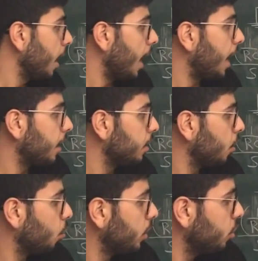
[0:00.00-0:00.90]
And
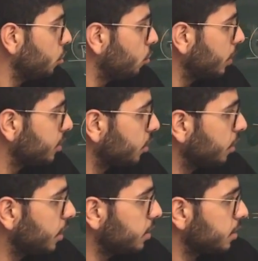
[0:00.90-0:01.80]
when you do insert
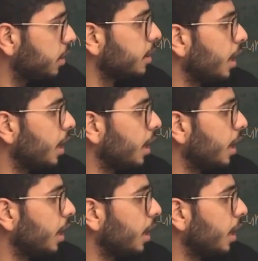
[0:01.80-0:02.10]
this,